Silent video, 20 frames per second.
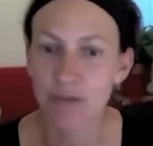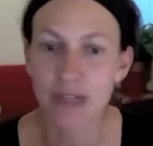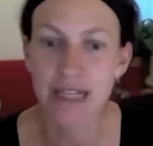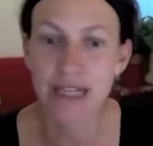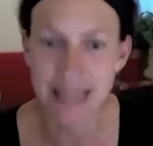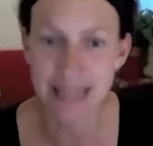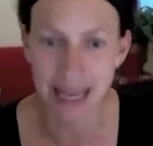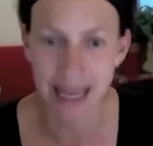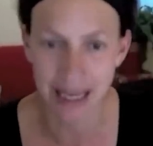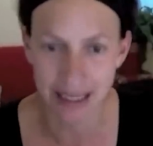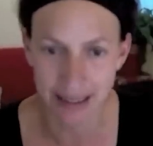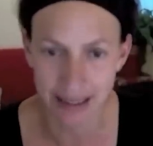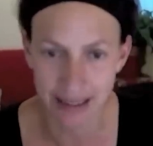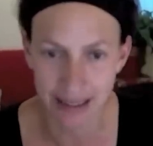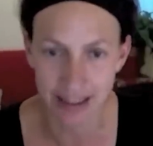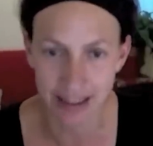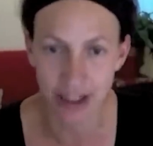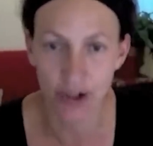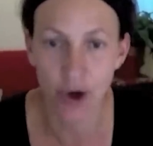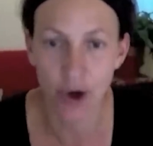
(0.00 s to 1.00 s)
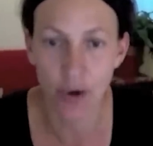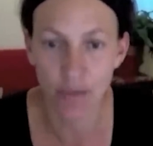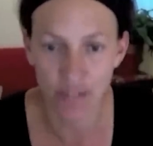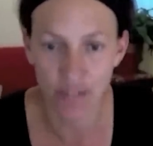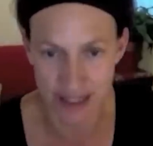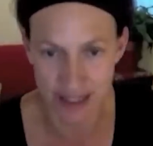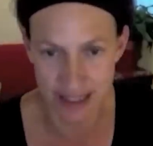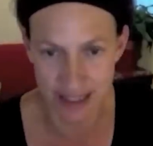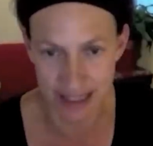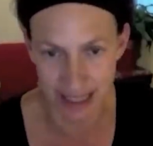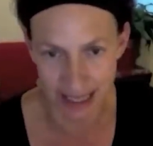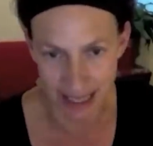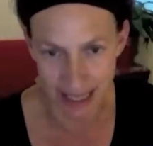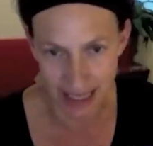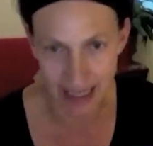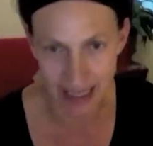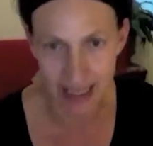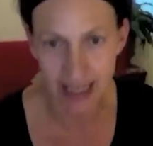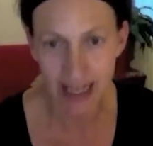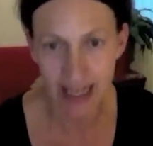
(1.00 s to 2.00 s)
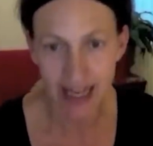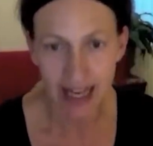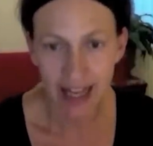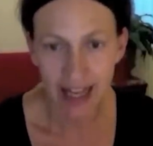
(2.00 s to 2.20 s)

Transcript: really delicate, and obviously